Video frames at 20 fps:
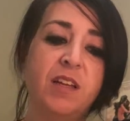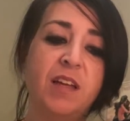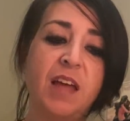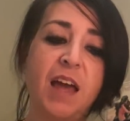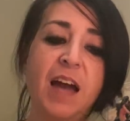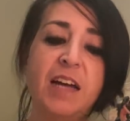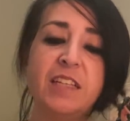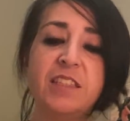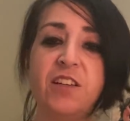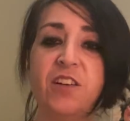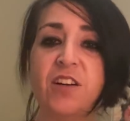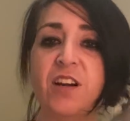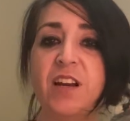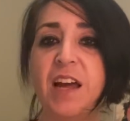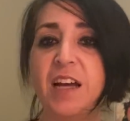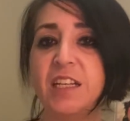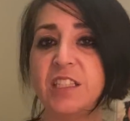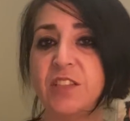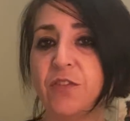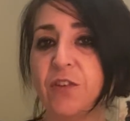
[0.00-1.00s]
they're going to
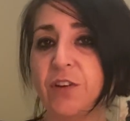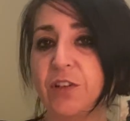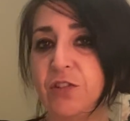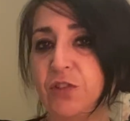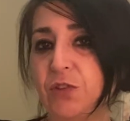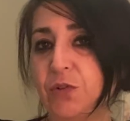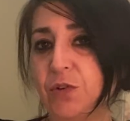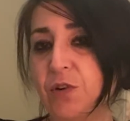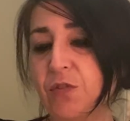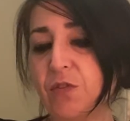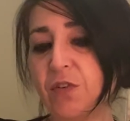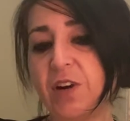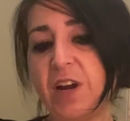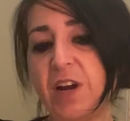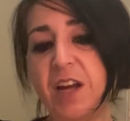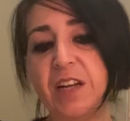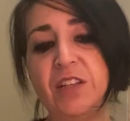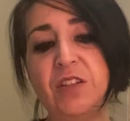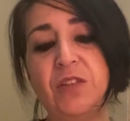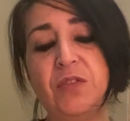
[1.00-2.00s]
ask for a do-over.
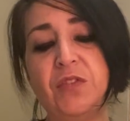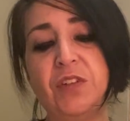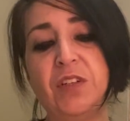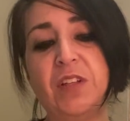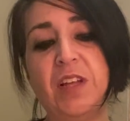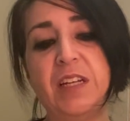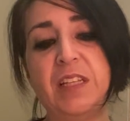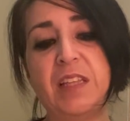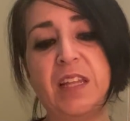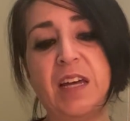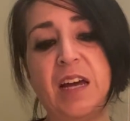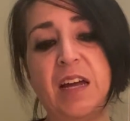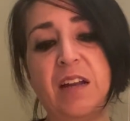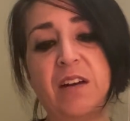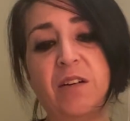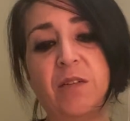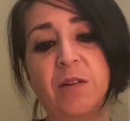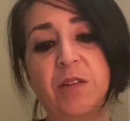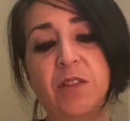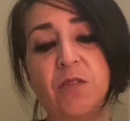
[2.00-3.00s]
I do feel like
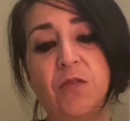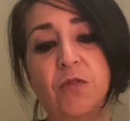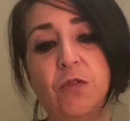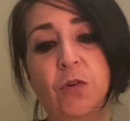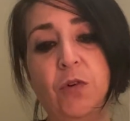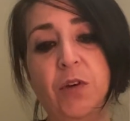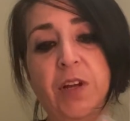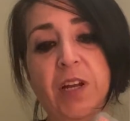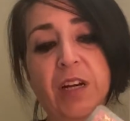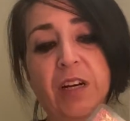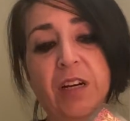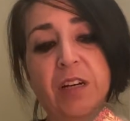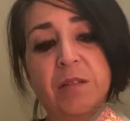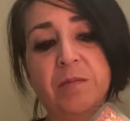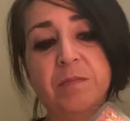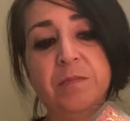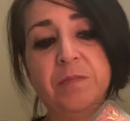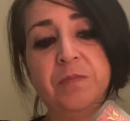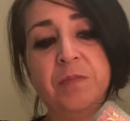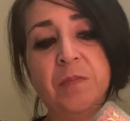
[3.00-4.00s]
that with the Fool
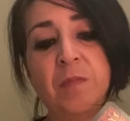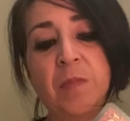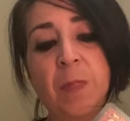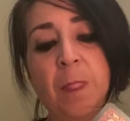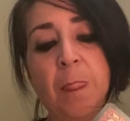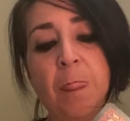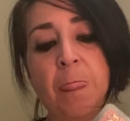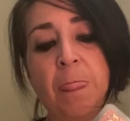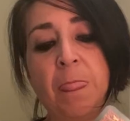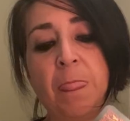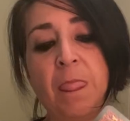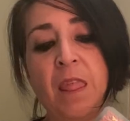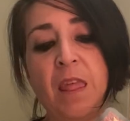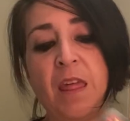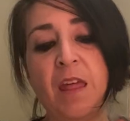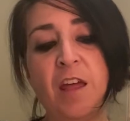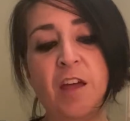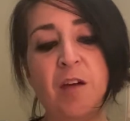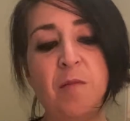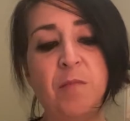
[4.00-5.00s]
here.
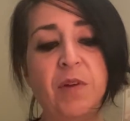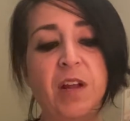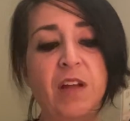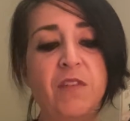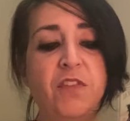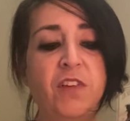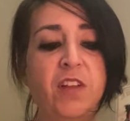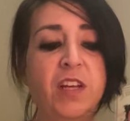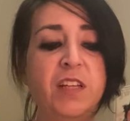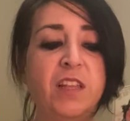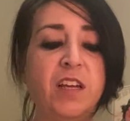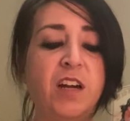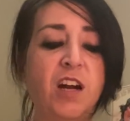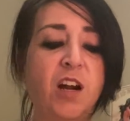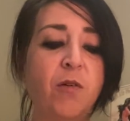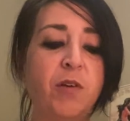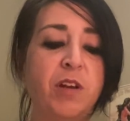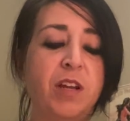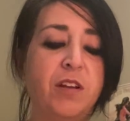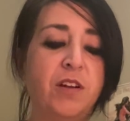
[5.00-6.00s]
But I feel like they
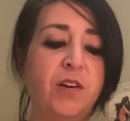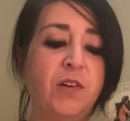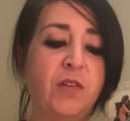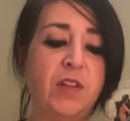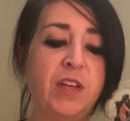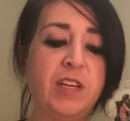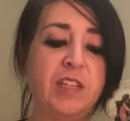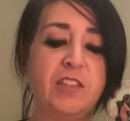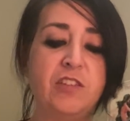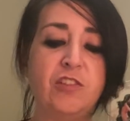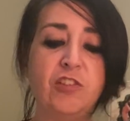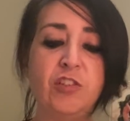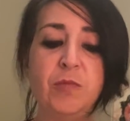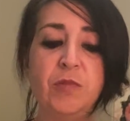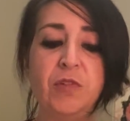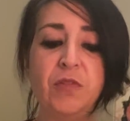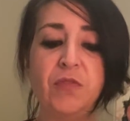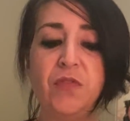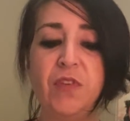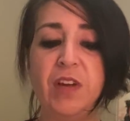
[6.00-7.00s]
already know that it's
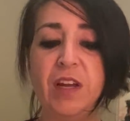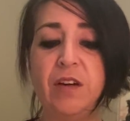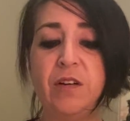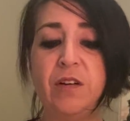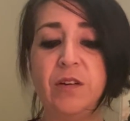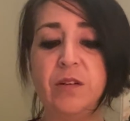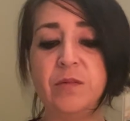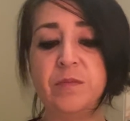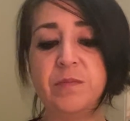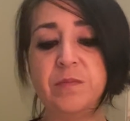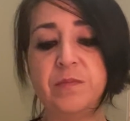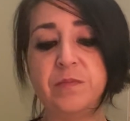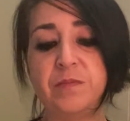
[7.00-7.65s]
doomed to fail.